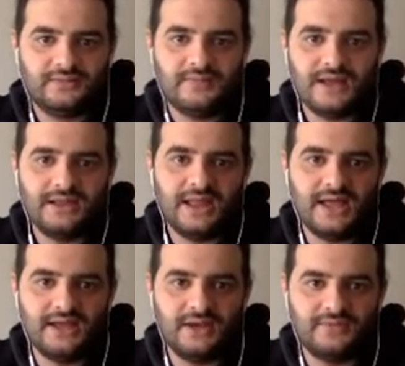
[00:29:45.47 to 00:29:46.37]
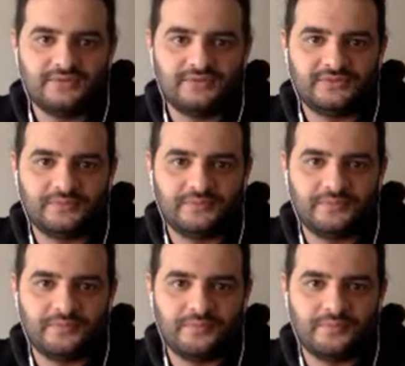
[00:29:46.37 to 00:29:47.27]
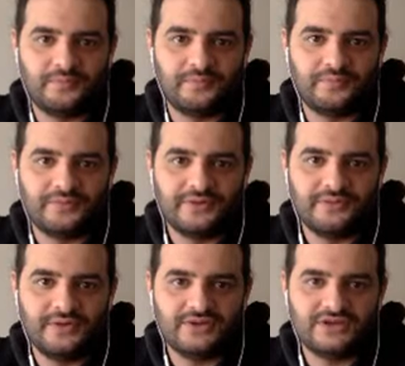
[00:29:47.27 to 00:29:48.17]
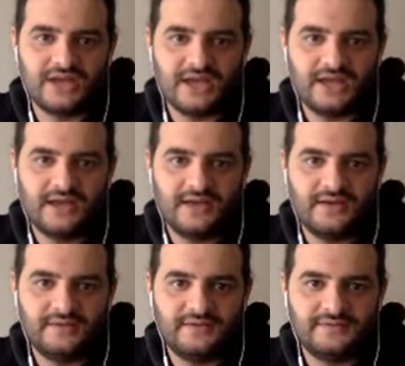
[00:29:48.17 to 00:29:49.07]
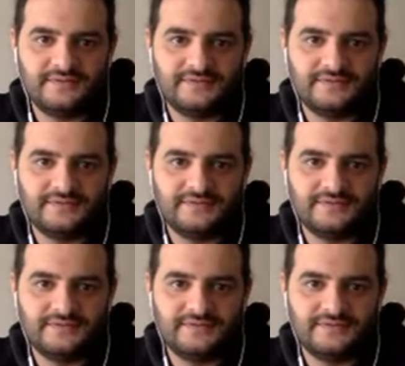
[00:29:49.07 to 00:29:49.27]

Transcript: My lineups pretty much have.